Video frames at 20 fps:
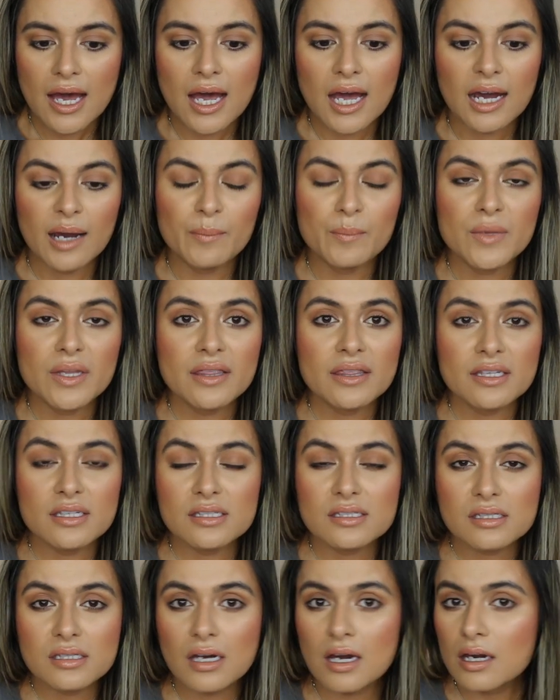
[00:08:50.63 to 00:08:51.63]
Um,
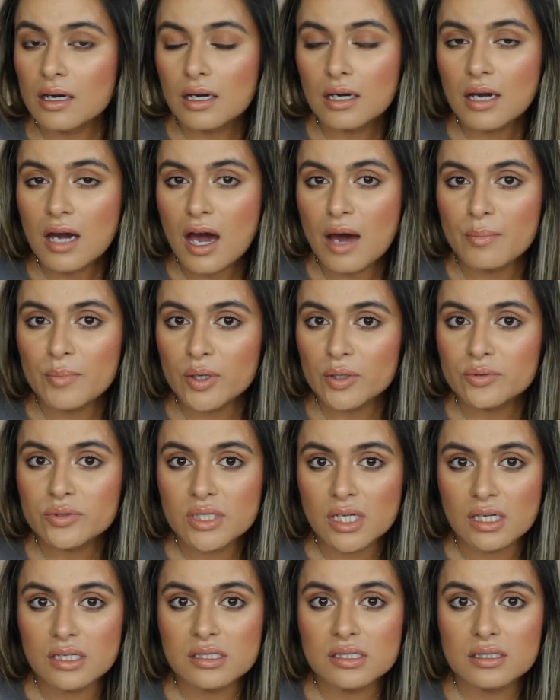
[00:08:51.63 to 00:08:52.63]
this combo
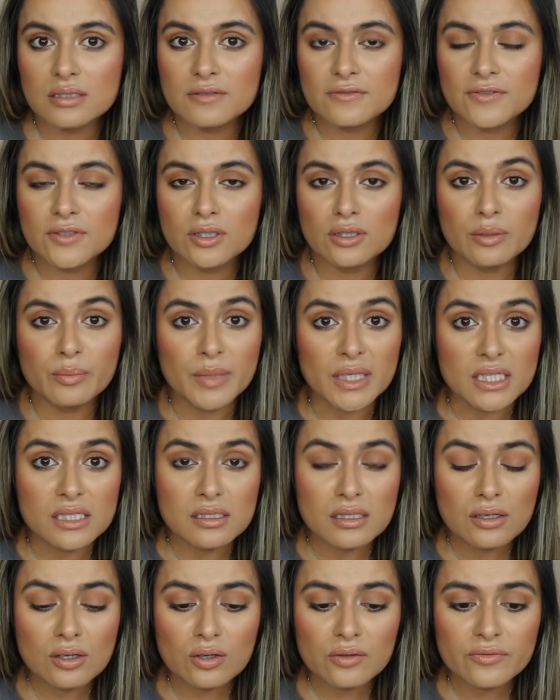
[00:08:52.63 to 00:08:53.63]
does feel
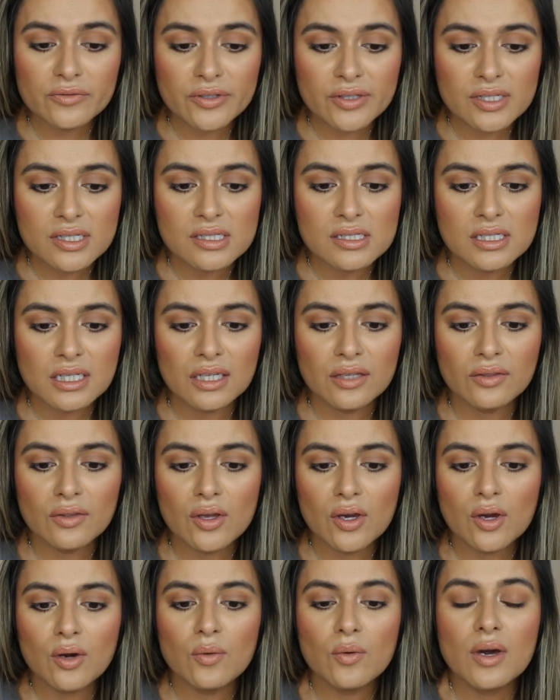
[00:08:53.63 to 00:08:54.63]
amazing over the skin
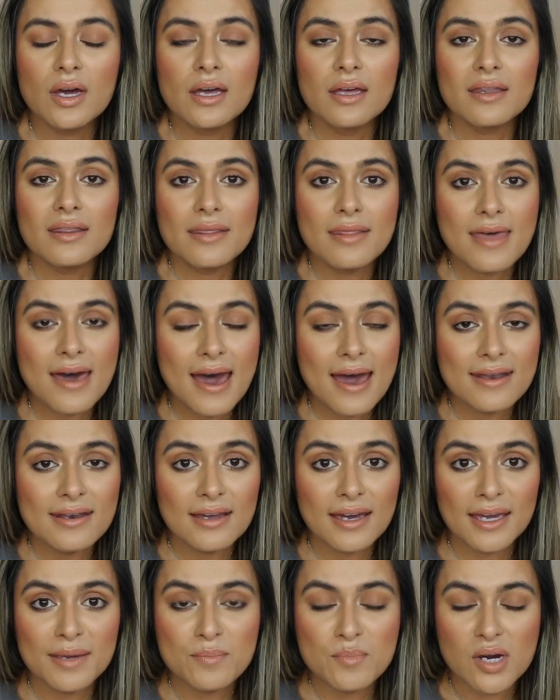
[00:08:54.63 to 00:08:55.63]
though,
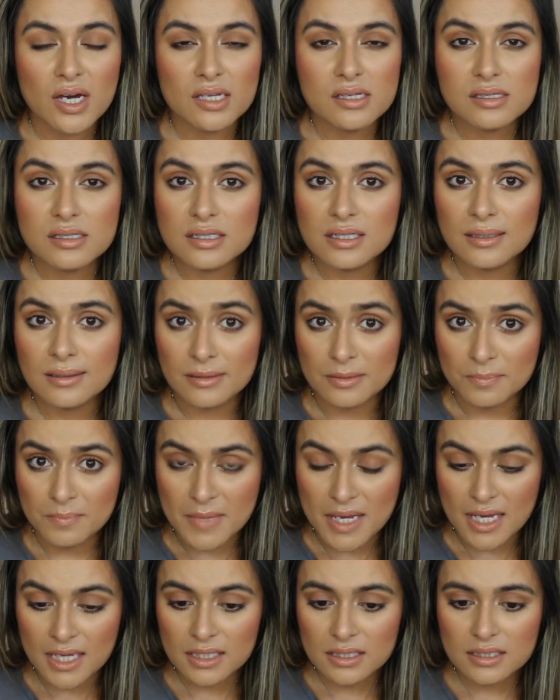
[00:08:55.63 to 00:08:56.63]
that I must
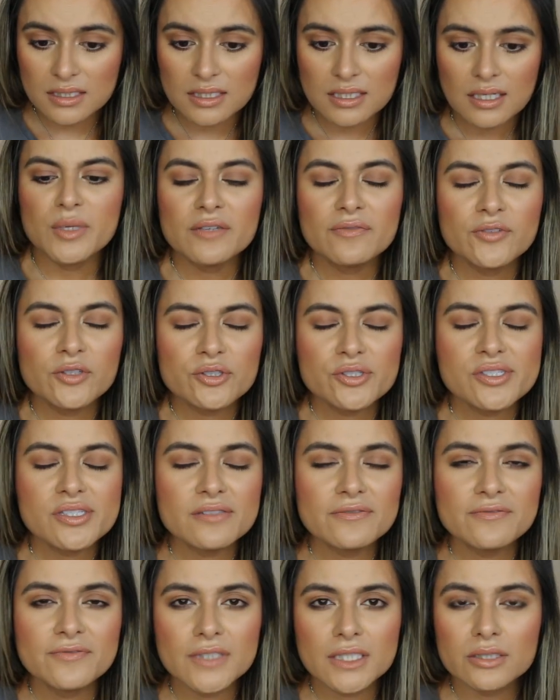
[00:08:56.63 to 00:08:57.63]
admit. If you're
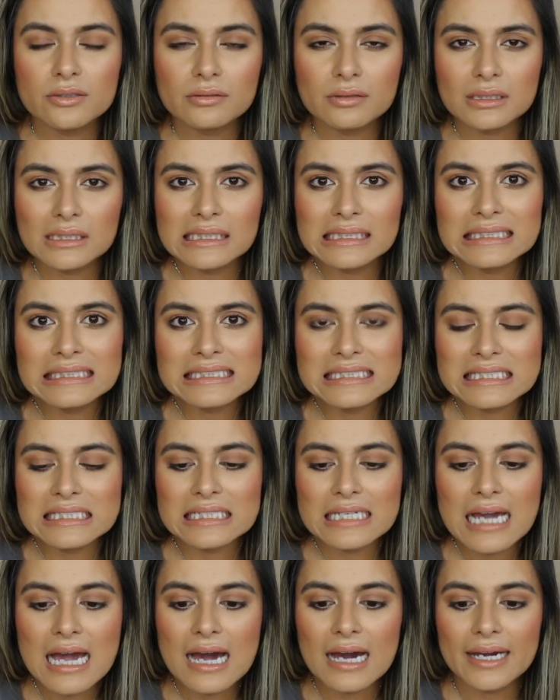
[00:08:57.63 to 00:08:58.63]
severely
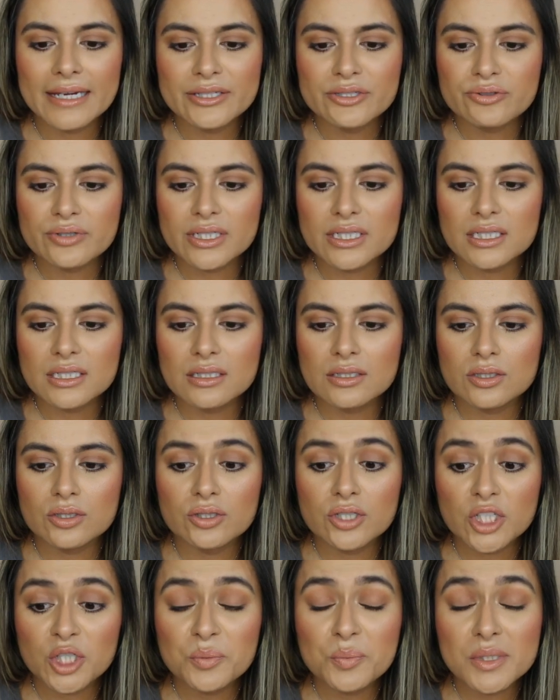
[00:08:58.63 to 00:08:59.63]
dehydrated,
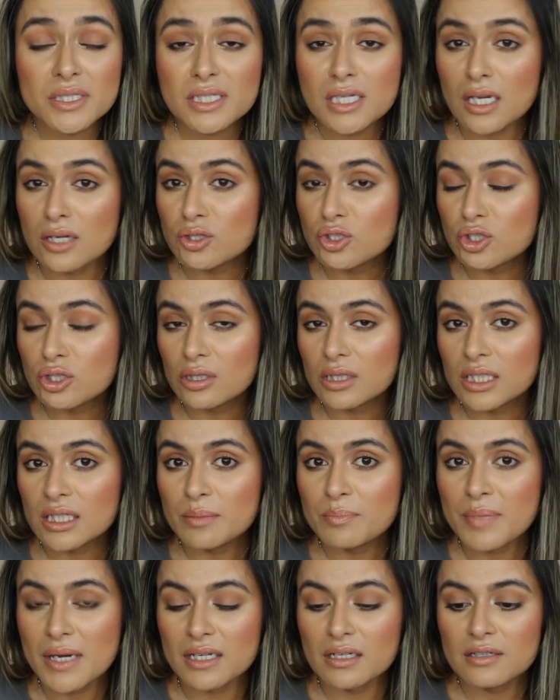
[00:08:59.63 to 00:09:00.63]
you could
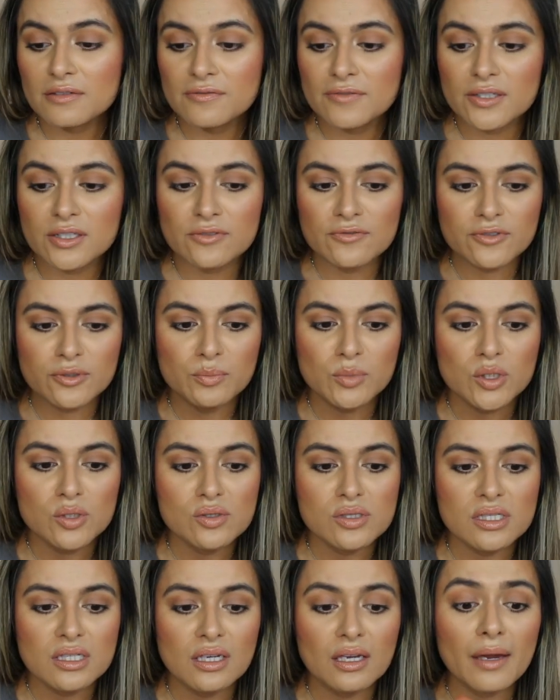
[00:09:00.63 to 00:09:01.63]
potentially benefit from
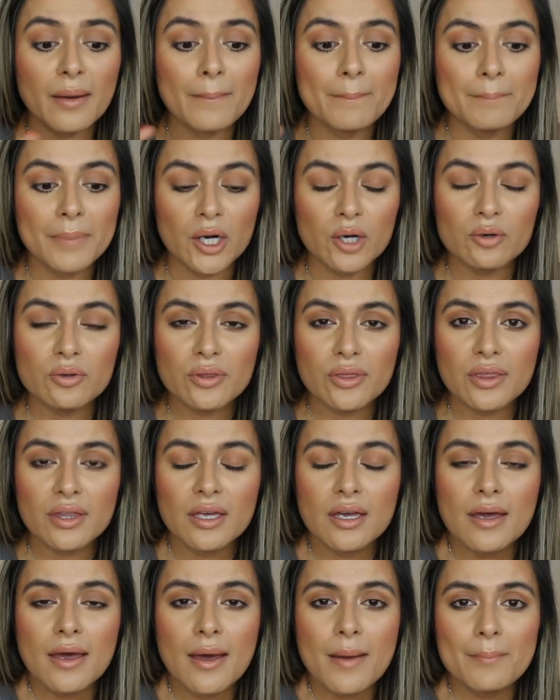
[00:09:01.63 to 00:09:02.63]
using both,
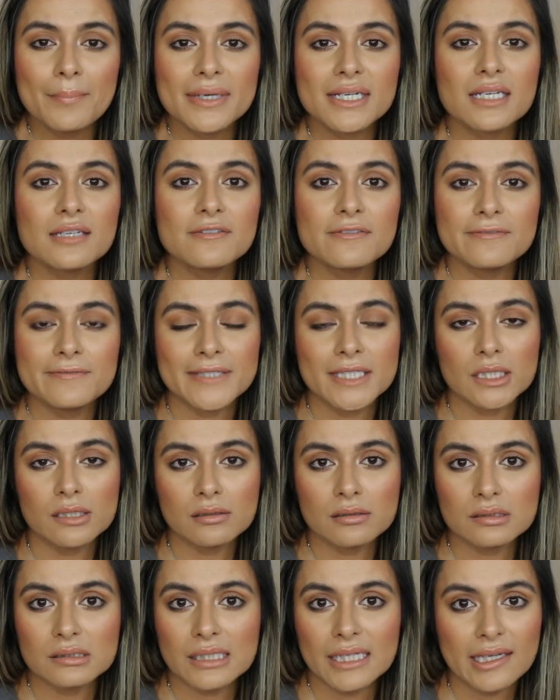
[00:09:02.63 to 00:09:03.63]
but I
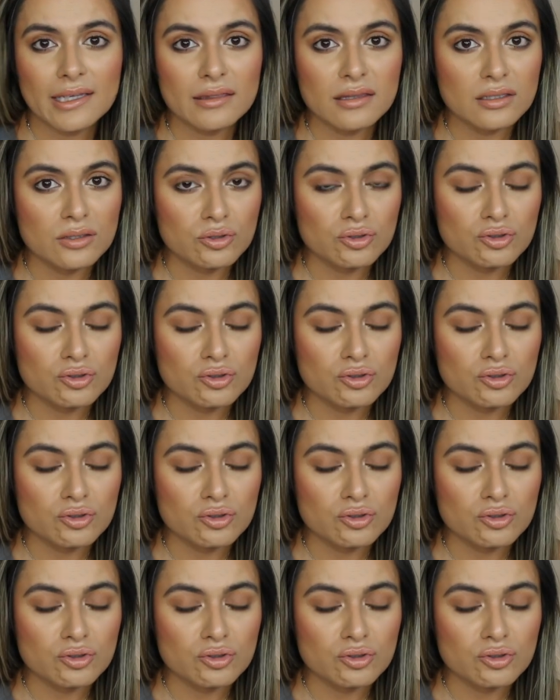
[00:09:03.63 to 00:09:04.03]
feel like the